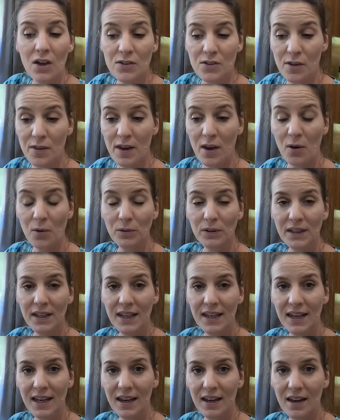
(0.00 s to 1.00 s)
so the
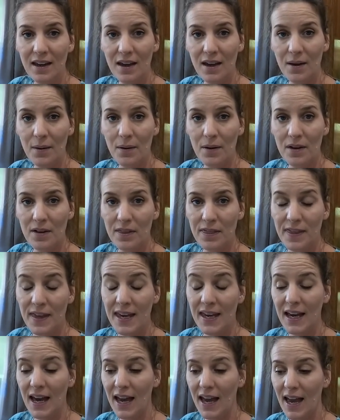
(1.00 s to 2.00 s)
only
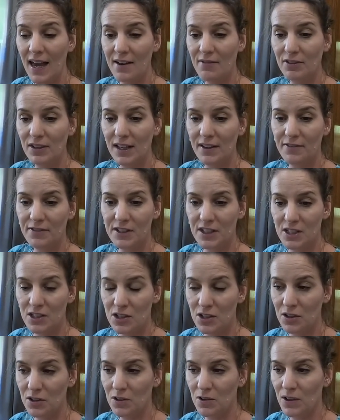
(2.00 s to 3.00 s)
thing I have left to
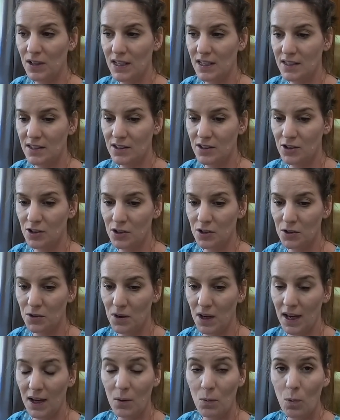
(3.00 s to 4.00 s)
do is
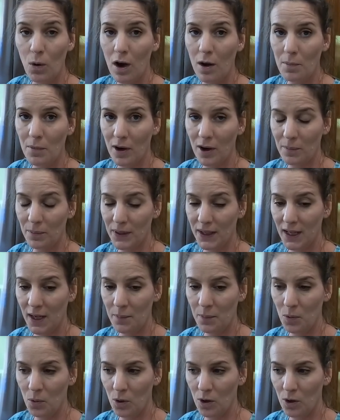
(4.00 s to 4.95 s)
do a Walmart pickup